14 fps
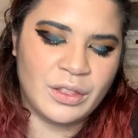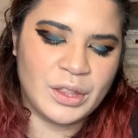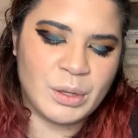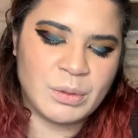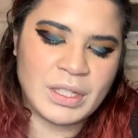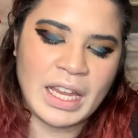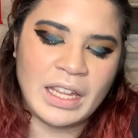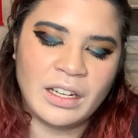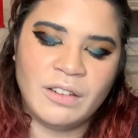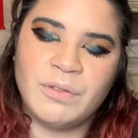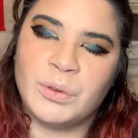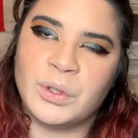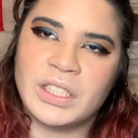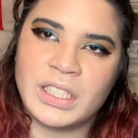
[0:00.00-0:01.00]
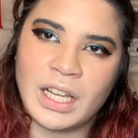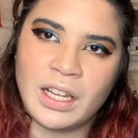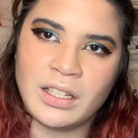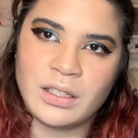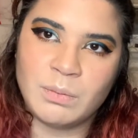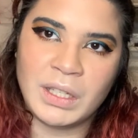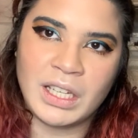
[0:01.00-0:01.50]
those 84
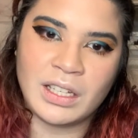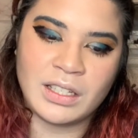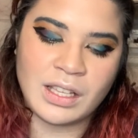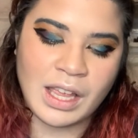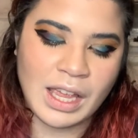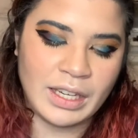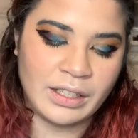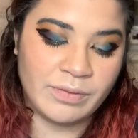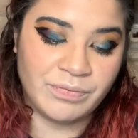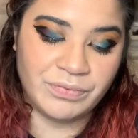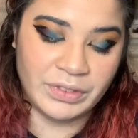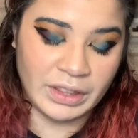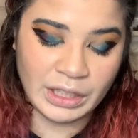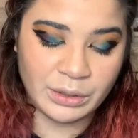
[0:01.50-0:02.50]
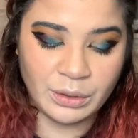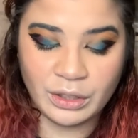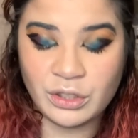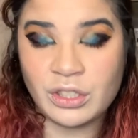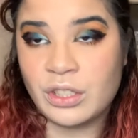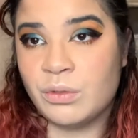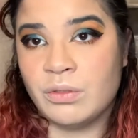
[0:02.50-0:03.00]
days because I literally
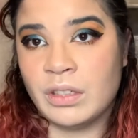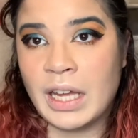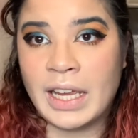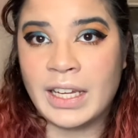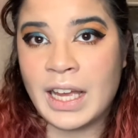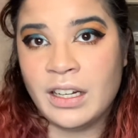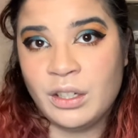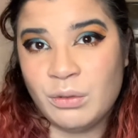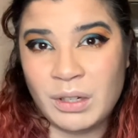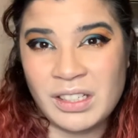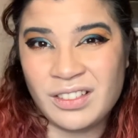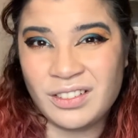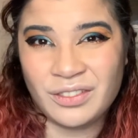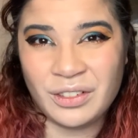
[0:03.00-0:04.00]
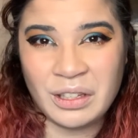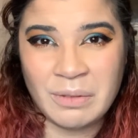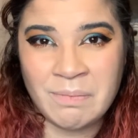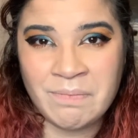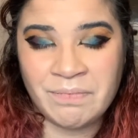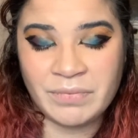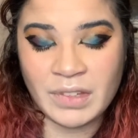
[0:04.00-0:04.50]
just, I kind of grazed over
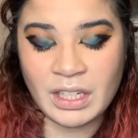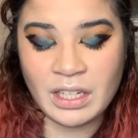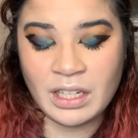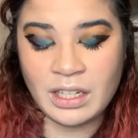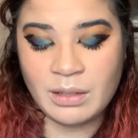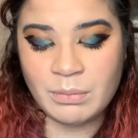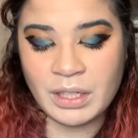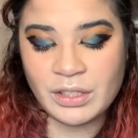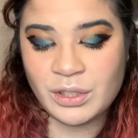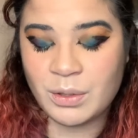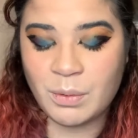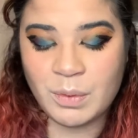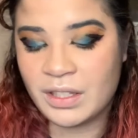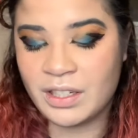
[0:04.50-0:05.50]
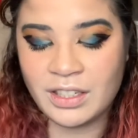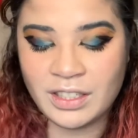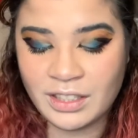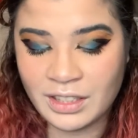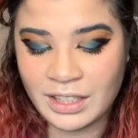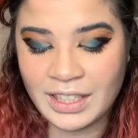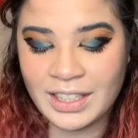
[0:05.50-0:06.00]
them. And so it wasn't
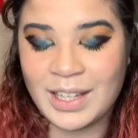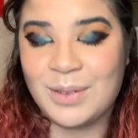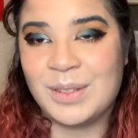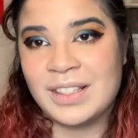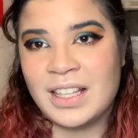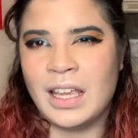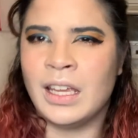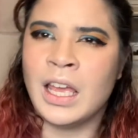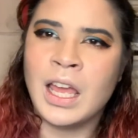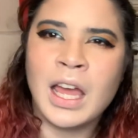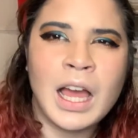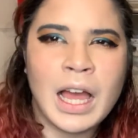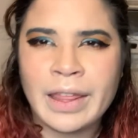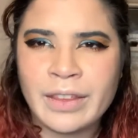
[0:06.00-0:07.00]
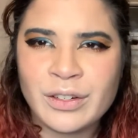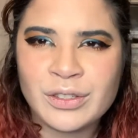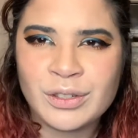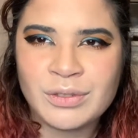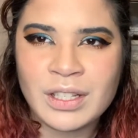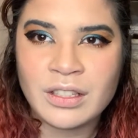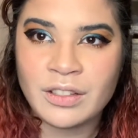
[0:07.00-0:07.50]
until like I was saying, oh, there's
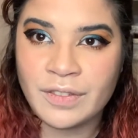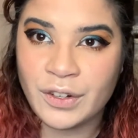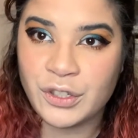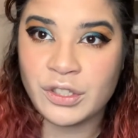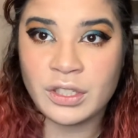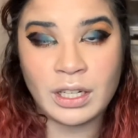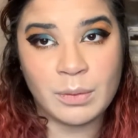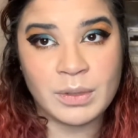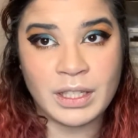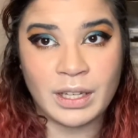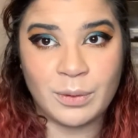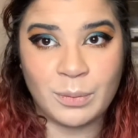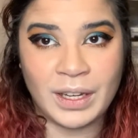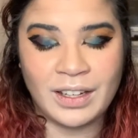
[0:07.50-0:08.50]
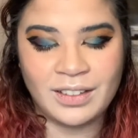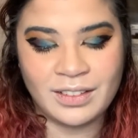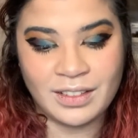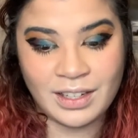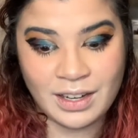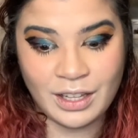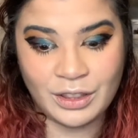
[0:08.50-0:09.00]
no sense of urgency, then I was like, wait,
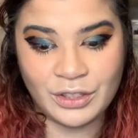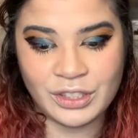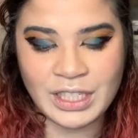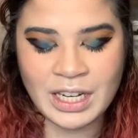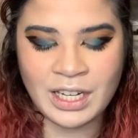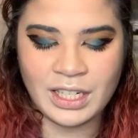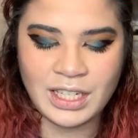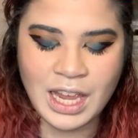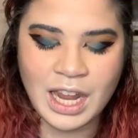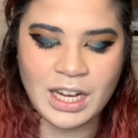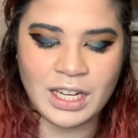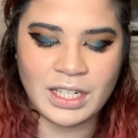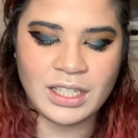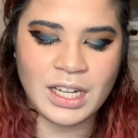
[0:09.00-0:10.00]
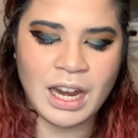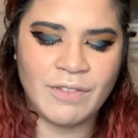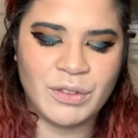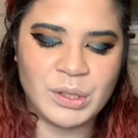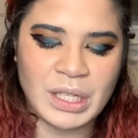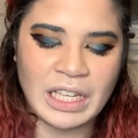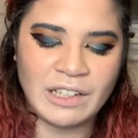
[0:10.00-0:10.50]
and I looked at it again, and it did have
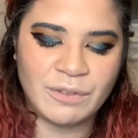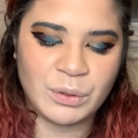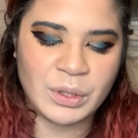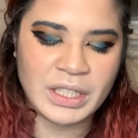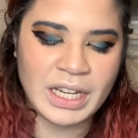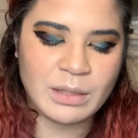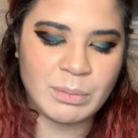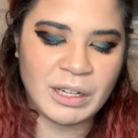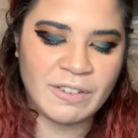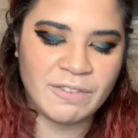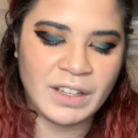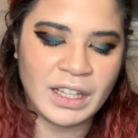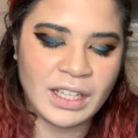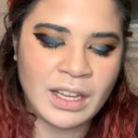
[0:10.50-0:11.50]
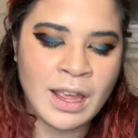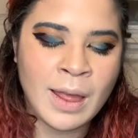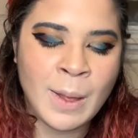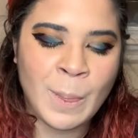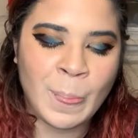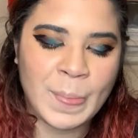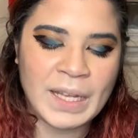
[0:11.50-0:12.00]
those 84 days, but I feel like
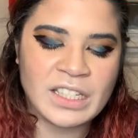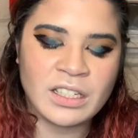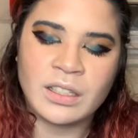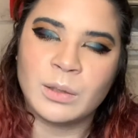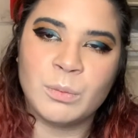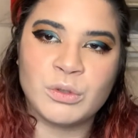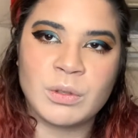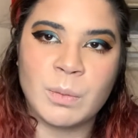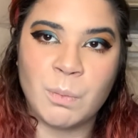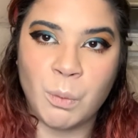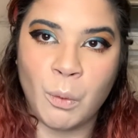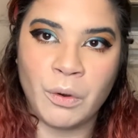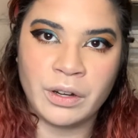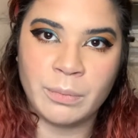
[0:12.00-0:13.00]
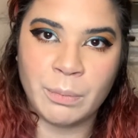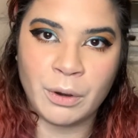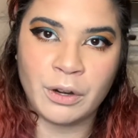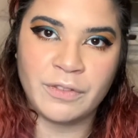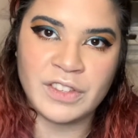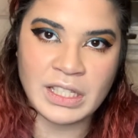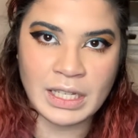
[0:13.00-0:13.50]
that's not the most important
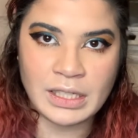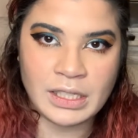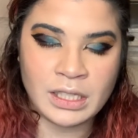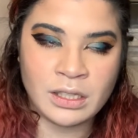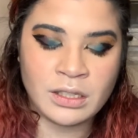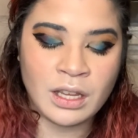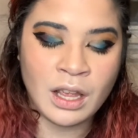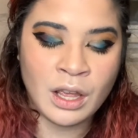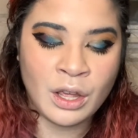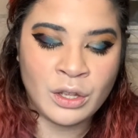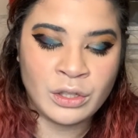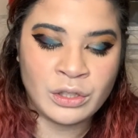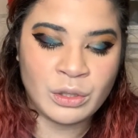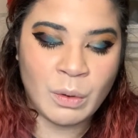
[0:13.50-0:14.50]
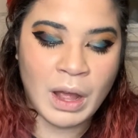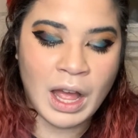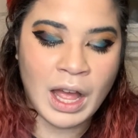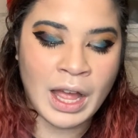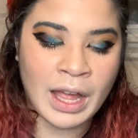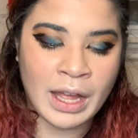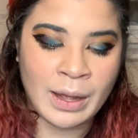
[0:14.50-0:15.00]
part of the sentence. So
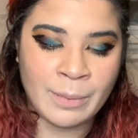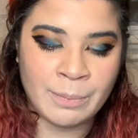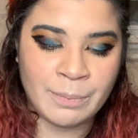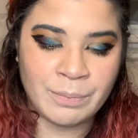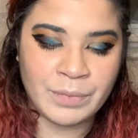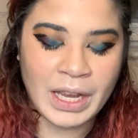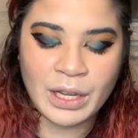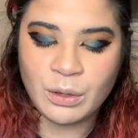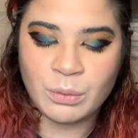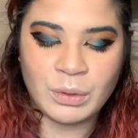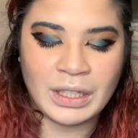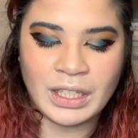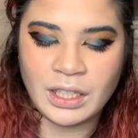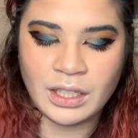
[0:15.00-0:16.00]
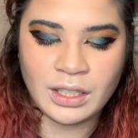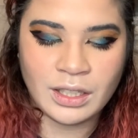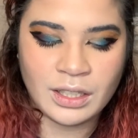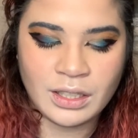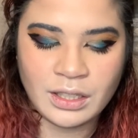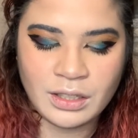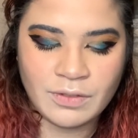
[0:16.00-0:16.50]
I don't really
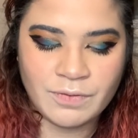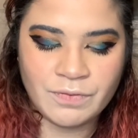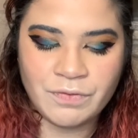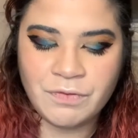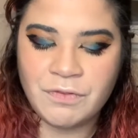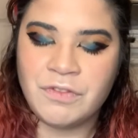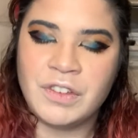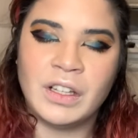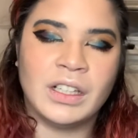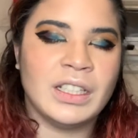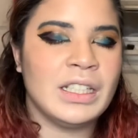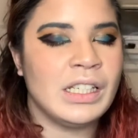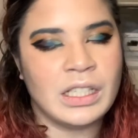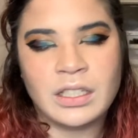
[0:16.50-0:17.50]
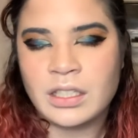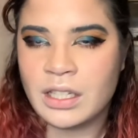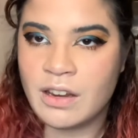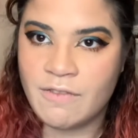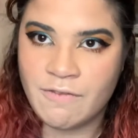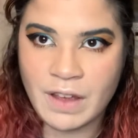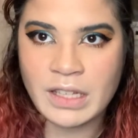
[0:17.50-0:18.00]
feel a need to
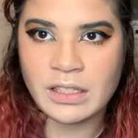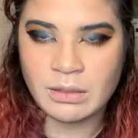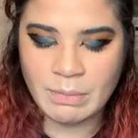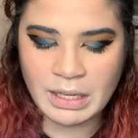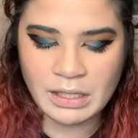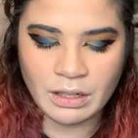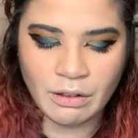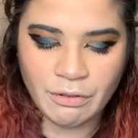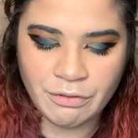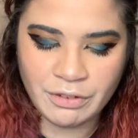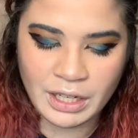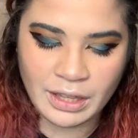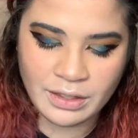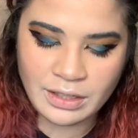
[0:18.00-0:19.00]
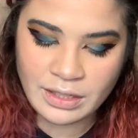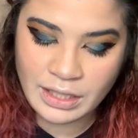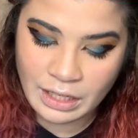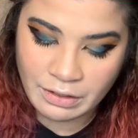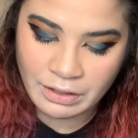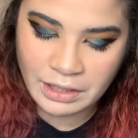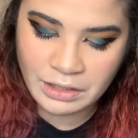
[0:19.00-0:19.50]
invest myself in this
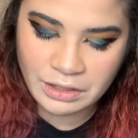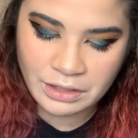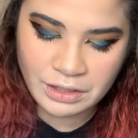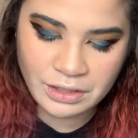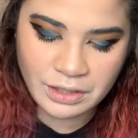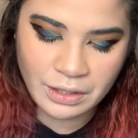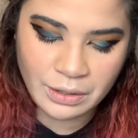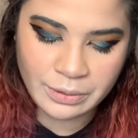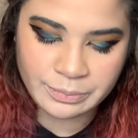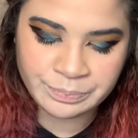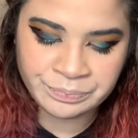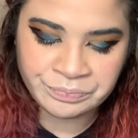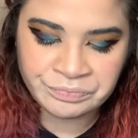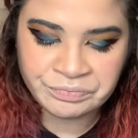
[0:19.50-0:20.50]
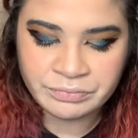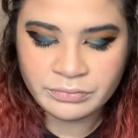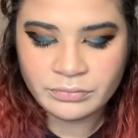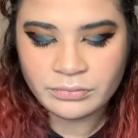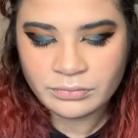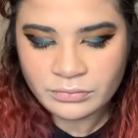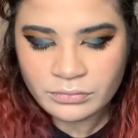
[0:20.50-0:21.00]
character. So
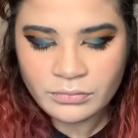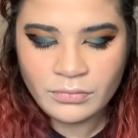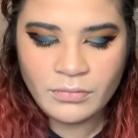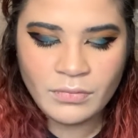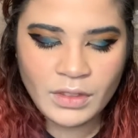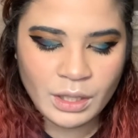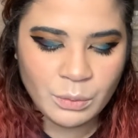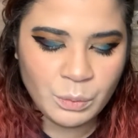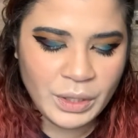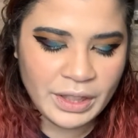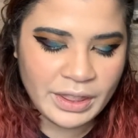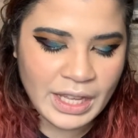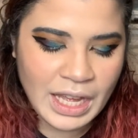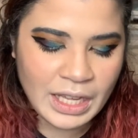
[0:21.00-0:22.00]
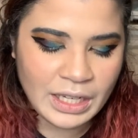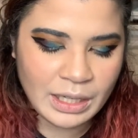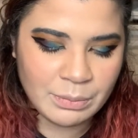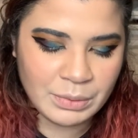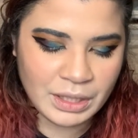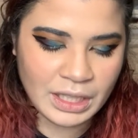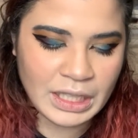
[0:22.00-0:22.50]
with that,
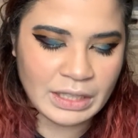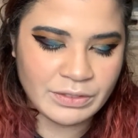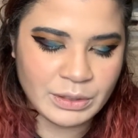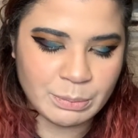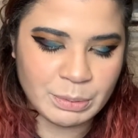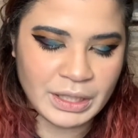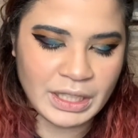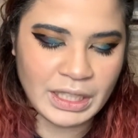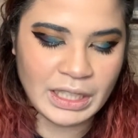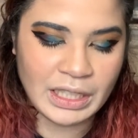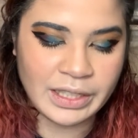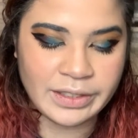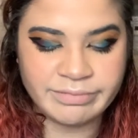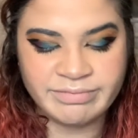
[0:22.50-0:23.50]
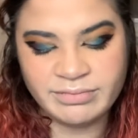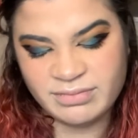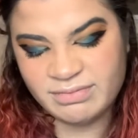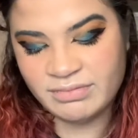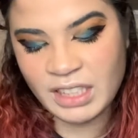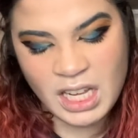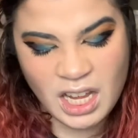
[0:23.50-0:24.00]
I'm gonna have to put it in
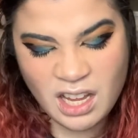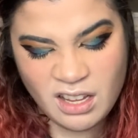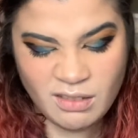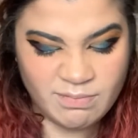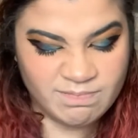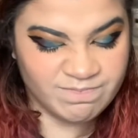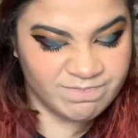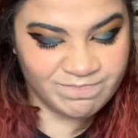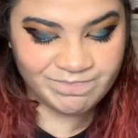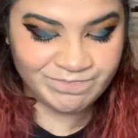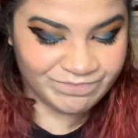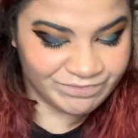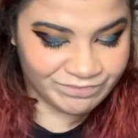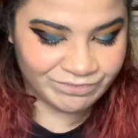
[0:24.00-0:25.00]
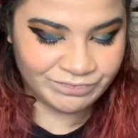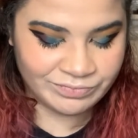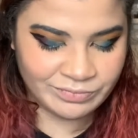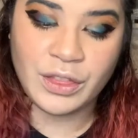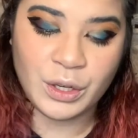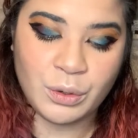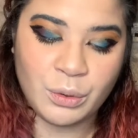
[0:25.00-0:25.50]

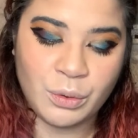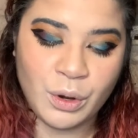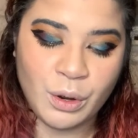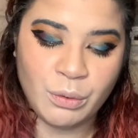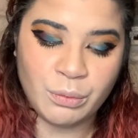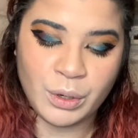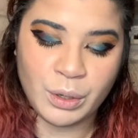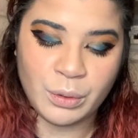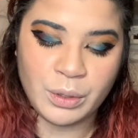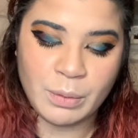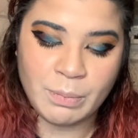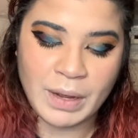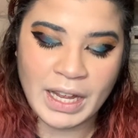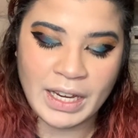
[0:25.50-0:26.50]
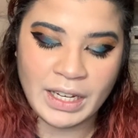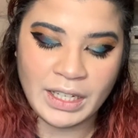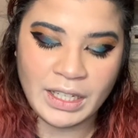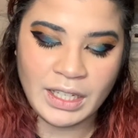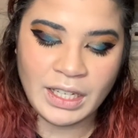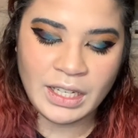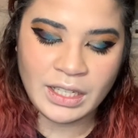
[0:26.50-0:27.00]
The Crow Road by
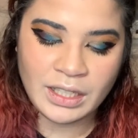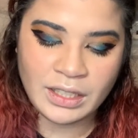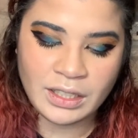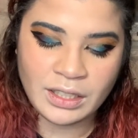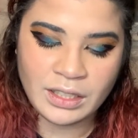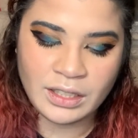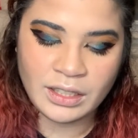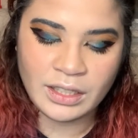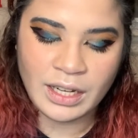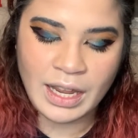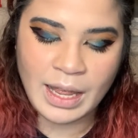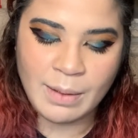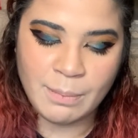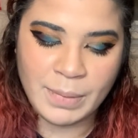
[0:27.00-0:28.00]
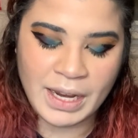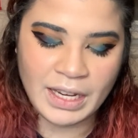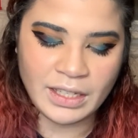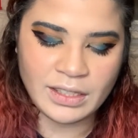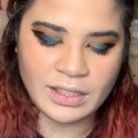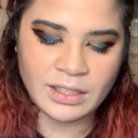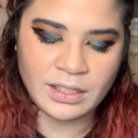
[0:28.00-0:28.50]
Ian M.
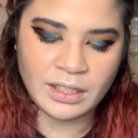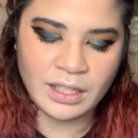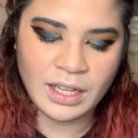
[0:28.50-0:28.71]
Banks.